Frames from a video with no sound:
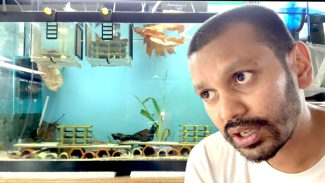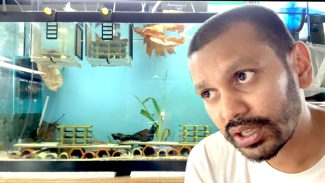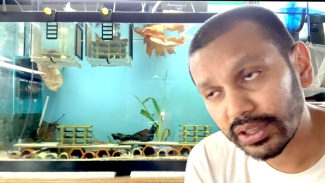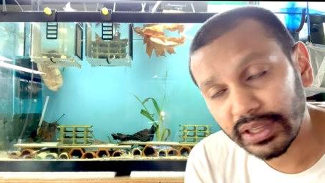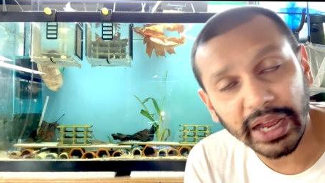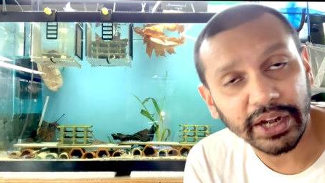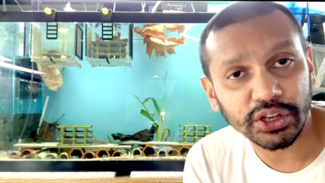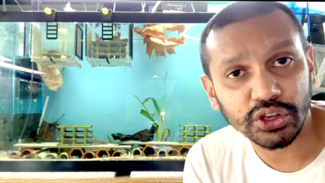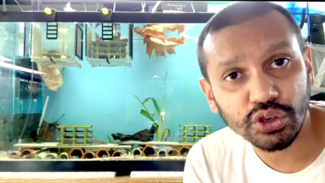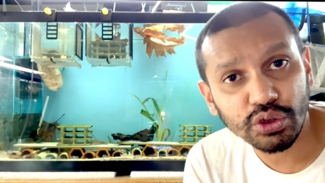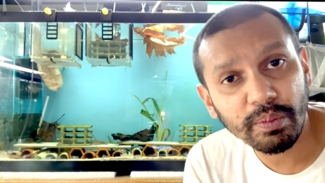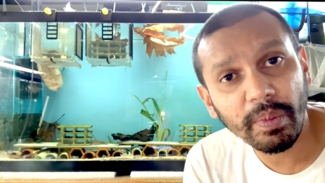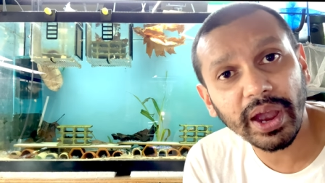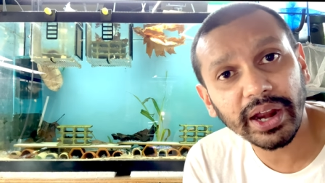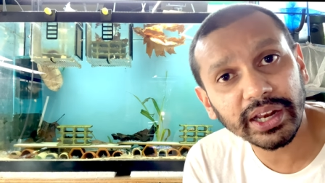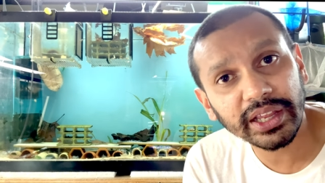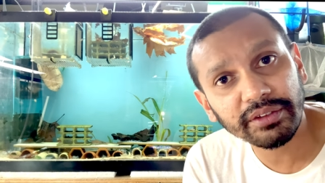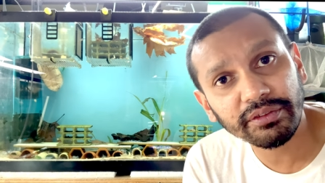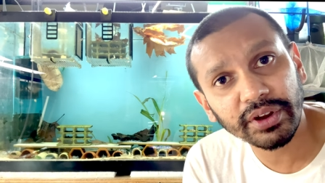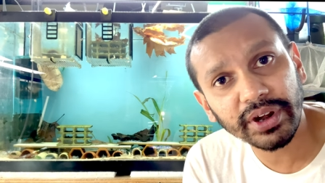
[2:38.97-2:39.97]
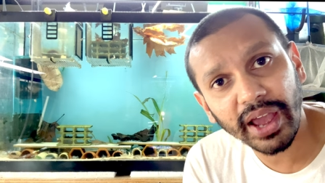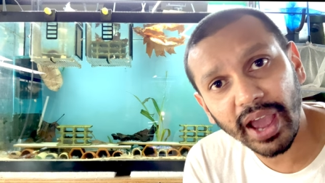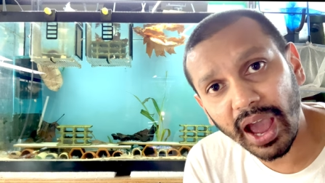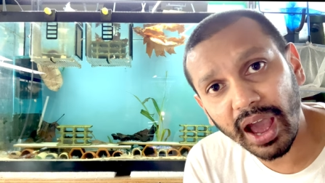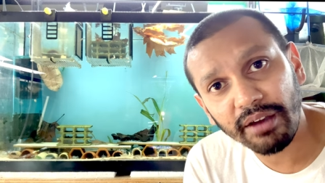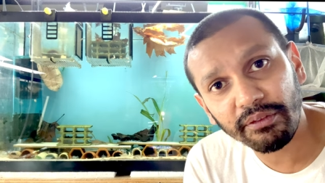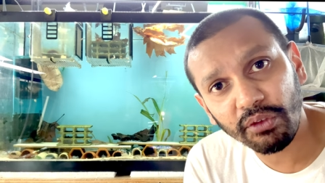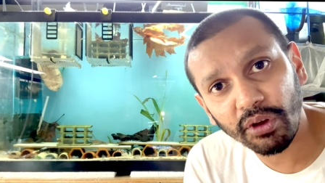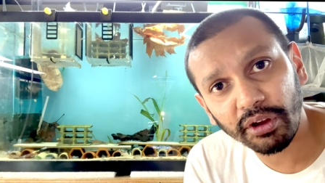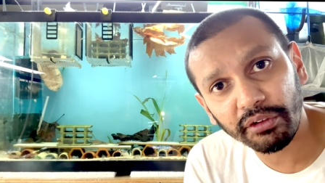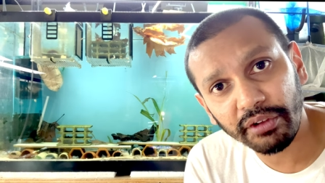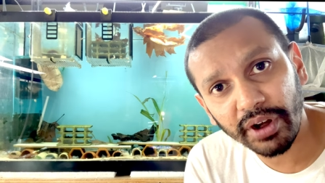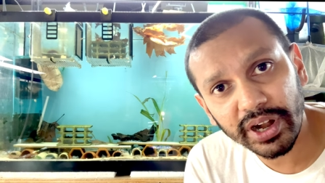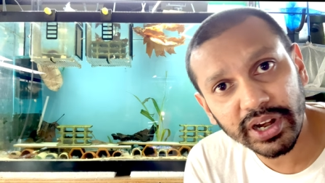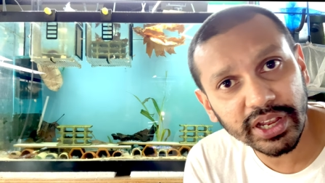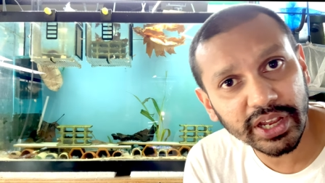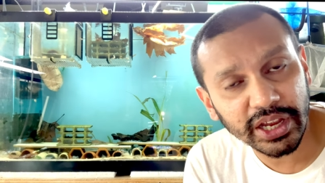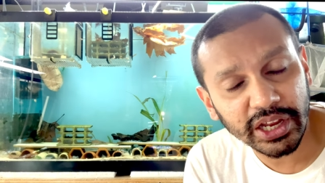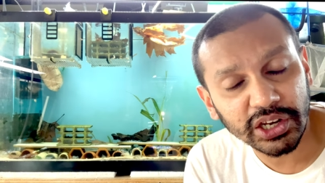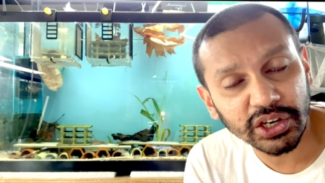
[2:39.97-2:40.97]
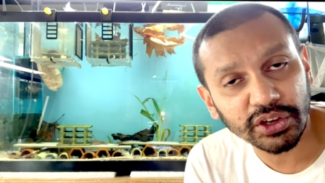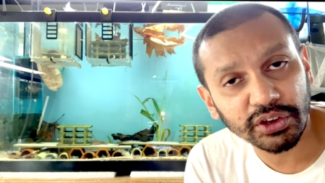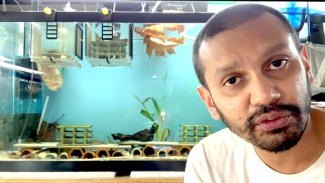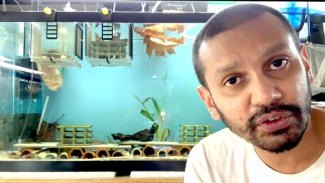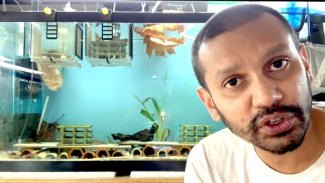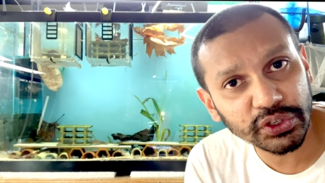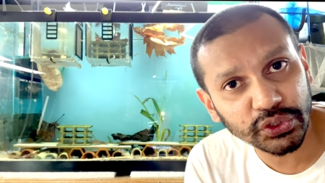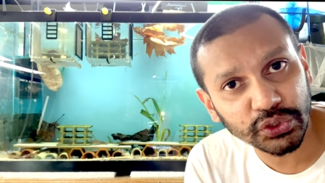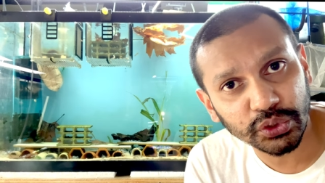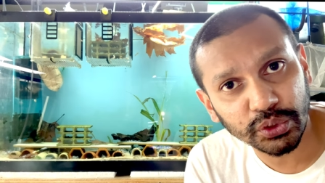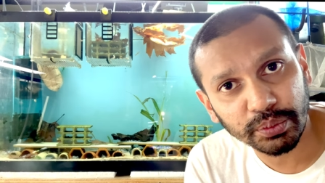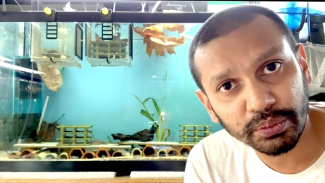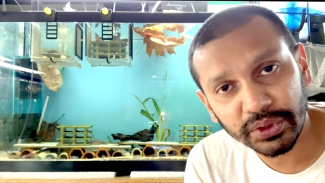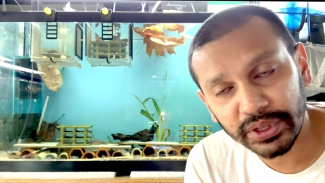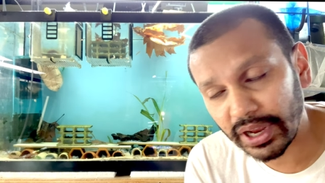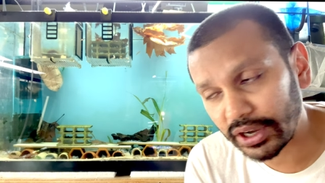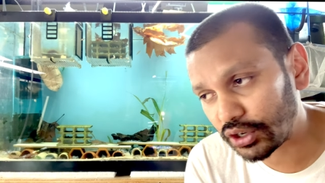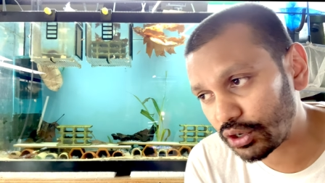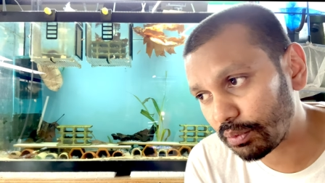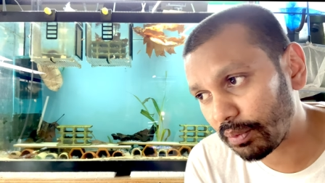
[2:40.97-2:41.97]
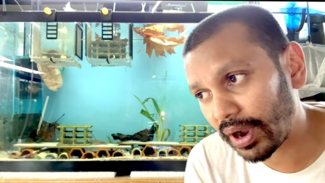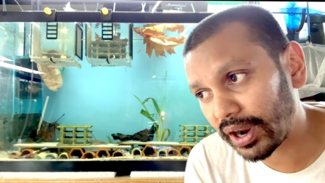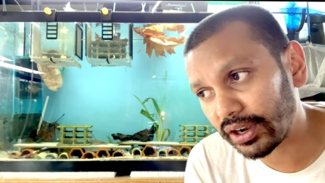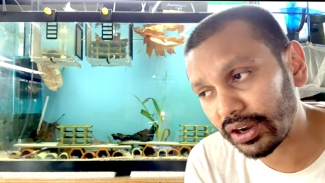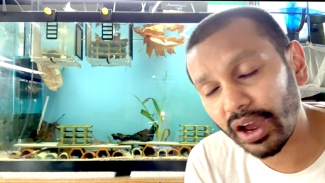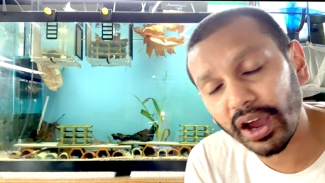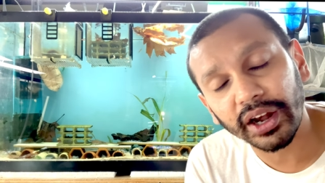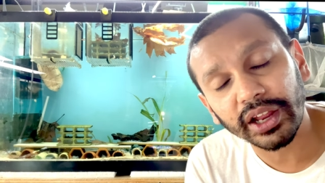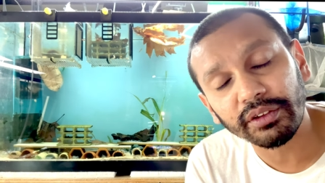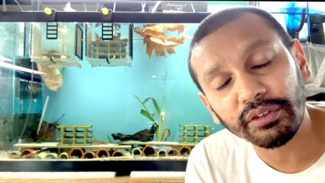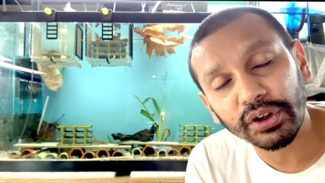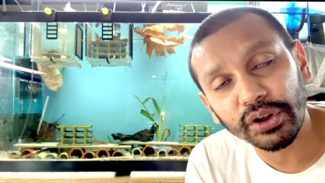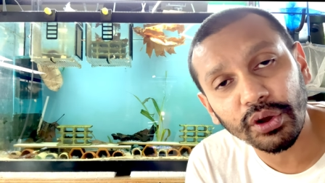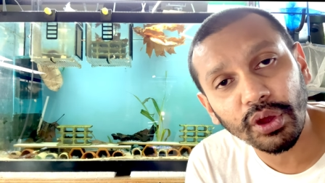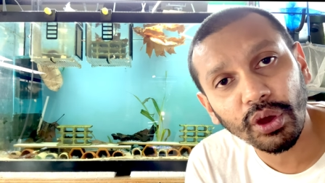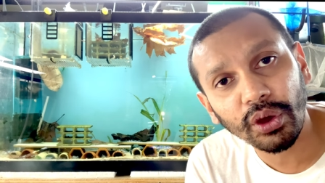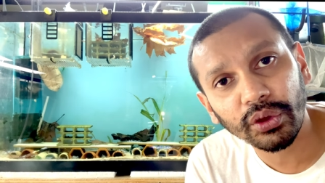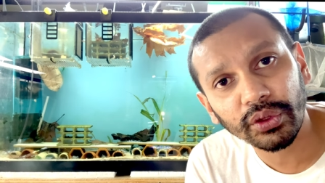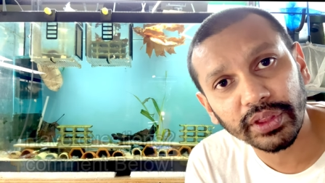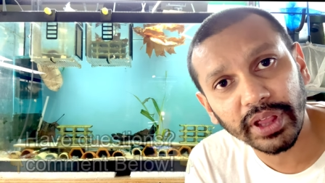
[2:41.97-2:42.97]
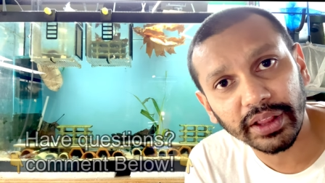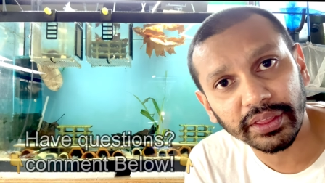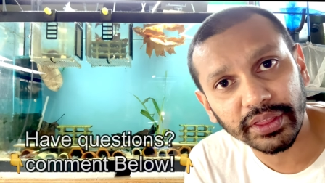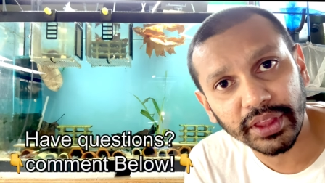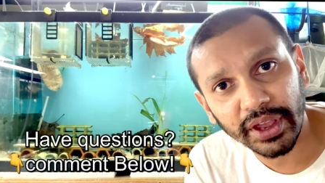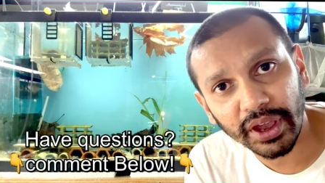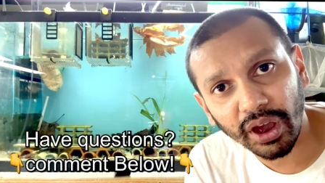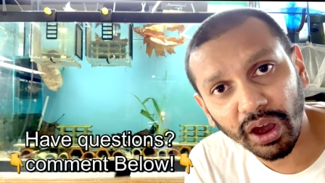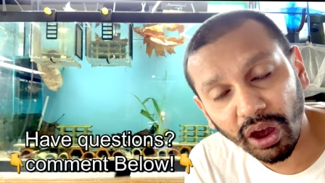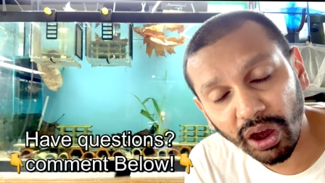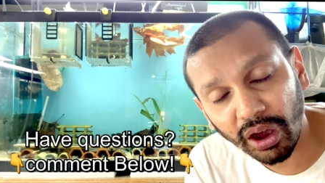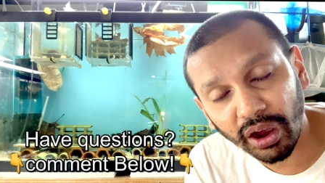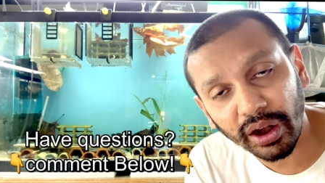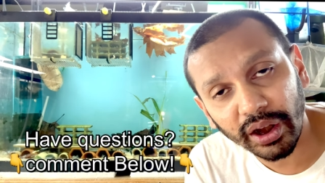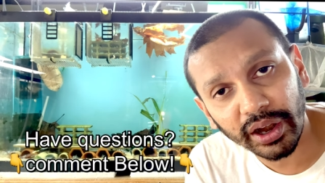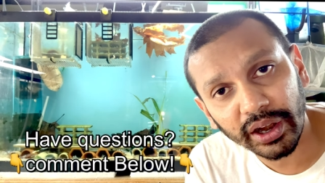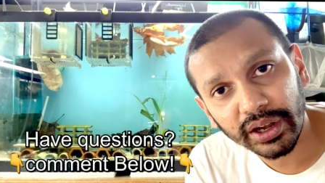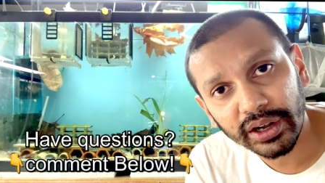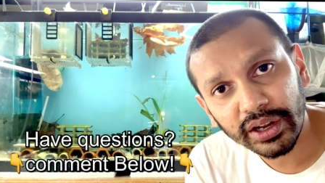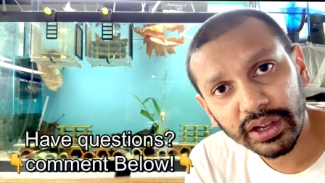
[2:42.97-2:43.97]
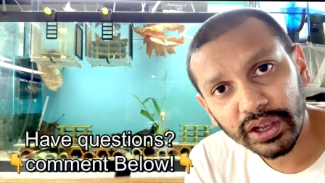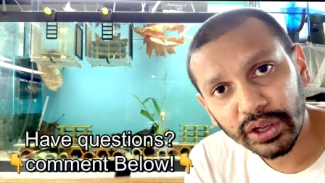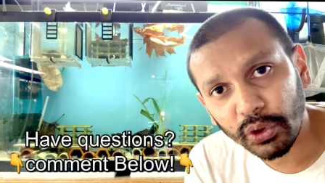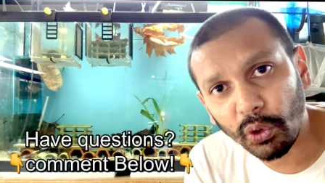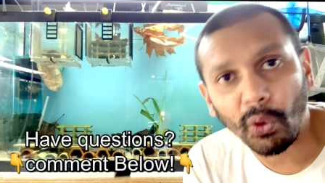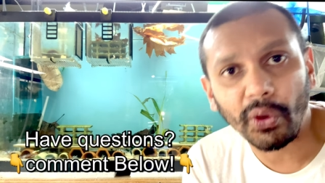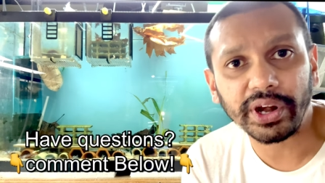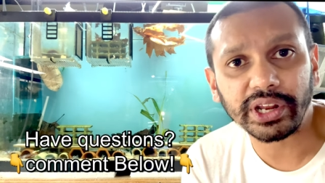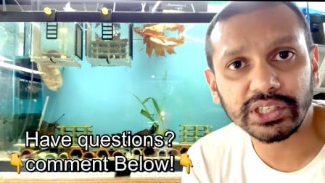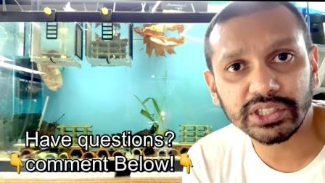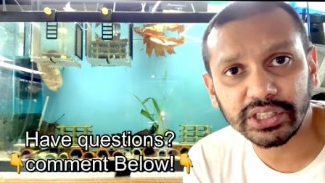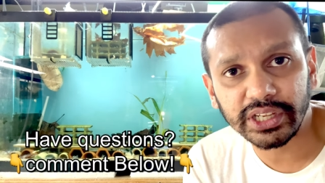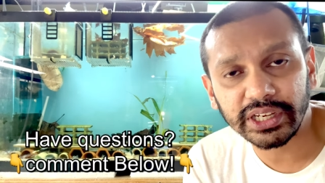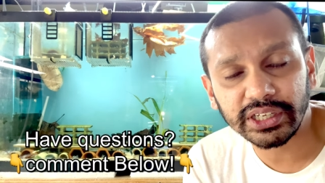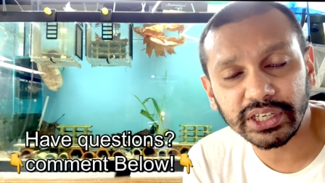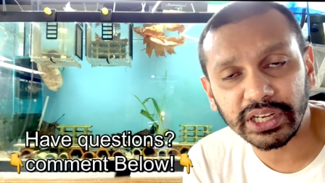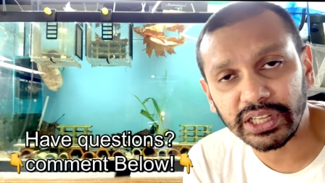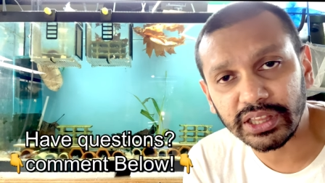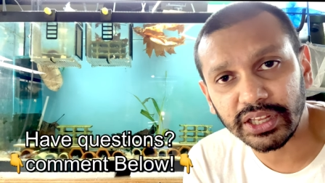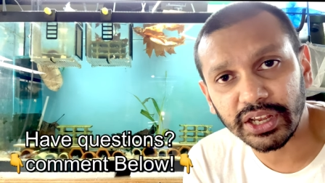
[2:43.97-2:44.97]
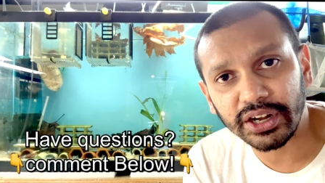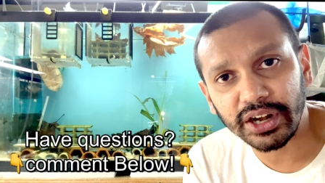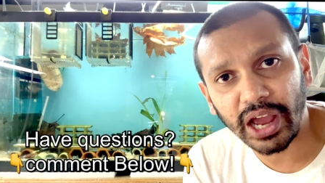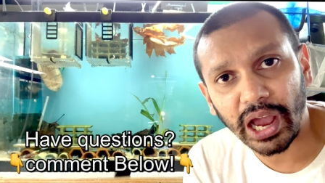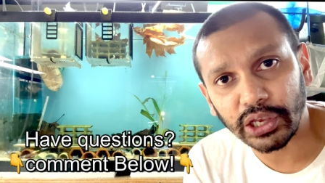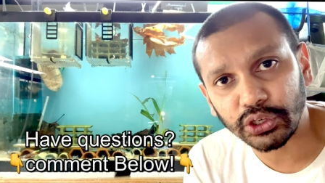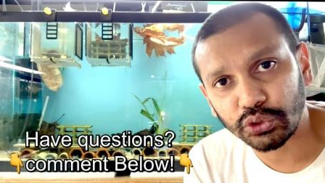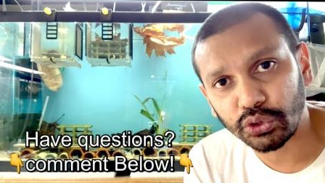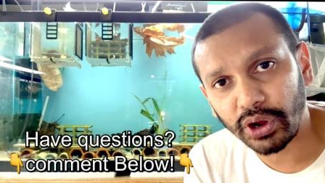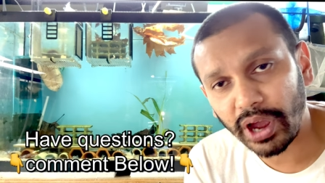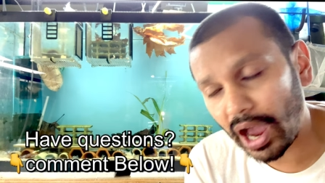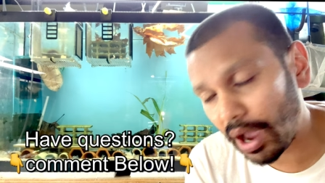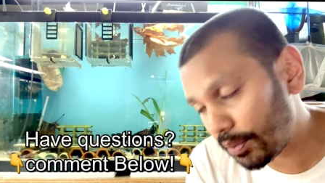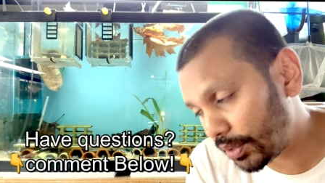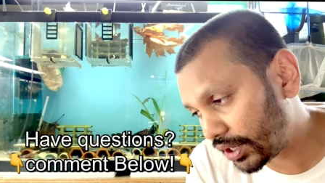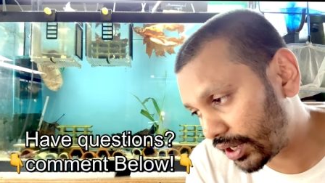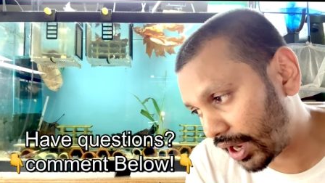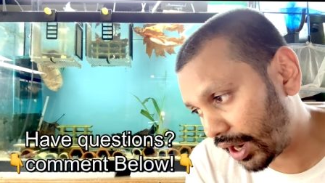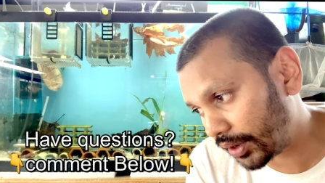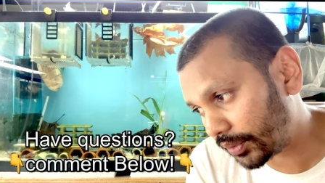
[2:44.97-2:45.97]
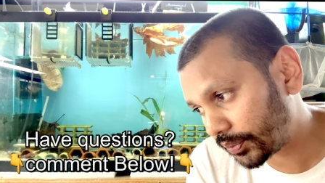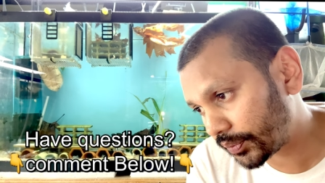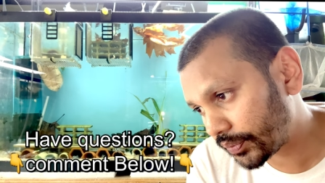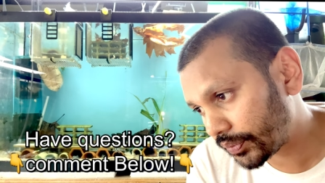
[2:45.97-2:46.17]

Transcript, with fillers: that you might even have already in your fish room that you might not even know that they are going extinct in their natural habitat